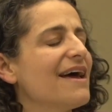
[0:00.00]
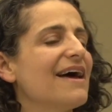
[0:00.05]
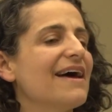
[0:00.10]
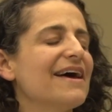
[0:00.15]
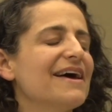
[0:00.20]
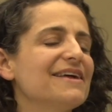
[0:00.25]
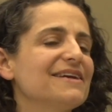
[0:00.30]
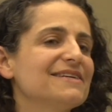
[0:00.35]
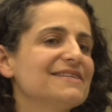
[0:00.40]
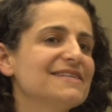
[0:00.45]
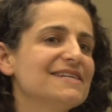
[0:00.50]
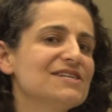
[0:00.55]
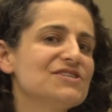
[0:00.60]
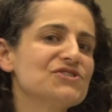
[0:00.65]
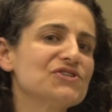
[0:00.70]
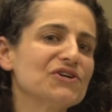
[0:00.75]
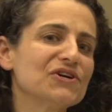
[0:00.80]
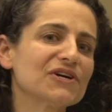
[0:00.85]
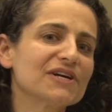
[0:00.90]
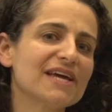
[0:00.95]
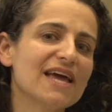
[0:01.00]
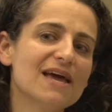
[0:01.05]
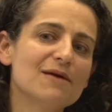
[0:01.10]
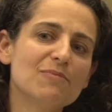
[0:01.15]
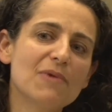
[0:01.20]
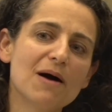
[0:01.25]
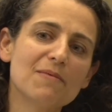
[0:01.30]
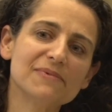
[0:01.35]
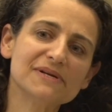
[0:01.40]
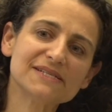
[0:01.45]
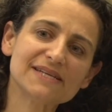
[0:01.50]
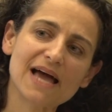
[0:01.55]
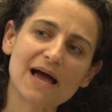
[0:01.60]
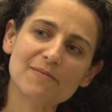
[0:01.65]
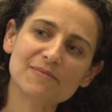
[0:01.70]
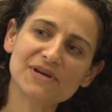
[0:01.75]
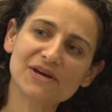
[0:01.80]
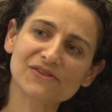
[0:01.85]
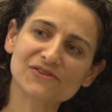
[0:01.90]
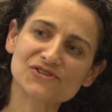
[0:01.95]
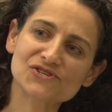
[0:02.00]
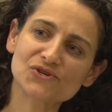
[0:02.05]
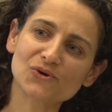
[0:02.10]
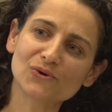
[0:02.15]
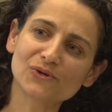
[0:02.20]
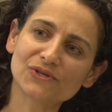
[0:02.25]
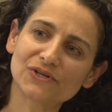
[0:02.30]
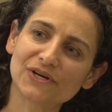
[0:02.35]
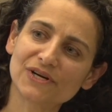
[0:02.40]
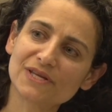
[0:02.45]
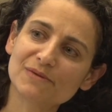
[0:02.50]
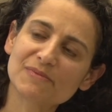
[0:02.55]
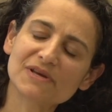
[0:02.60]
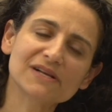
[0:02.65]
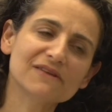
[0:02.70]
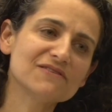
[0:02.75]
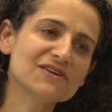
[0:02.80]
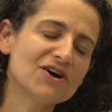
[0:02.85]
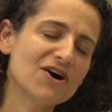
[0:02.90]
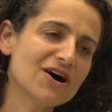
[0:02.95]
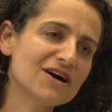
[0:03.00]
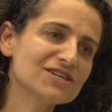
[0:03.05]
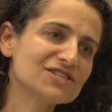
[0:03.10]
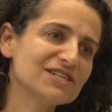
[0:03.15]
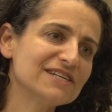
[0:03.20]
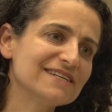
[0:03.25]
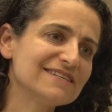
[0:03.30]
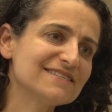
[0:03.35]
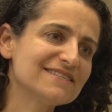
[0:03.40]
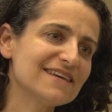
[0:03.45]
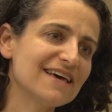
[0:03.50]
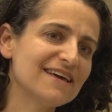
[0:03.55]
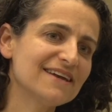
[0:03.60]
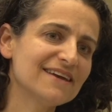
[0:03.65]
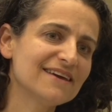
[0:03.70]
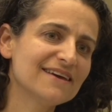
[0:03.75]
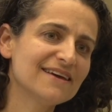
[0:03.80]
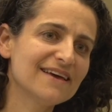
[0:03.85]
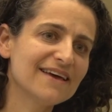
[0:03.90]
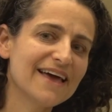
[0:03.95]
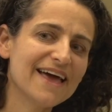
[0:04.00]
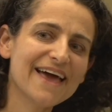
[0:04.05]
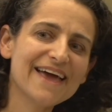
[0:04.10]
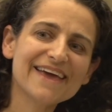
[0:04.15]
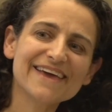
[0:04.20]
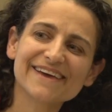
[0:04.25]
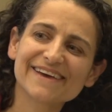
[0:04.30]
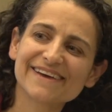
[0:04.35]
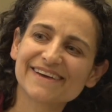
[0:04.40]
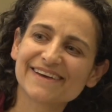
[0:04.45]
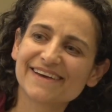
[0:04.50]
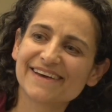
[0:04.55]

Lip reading: And a teacher came up and tapped me on the shoulder in the middle of the auction and said, hey,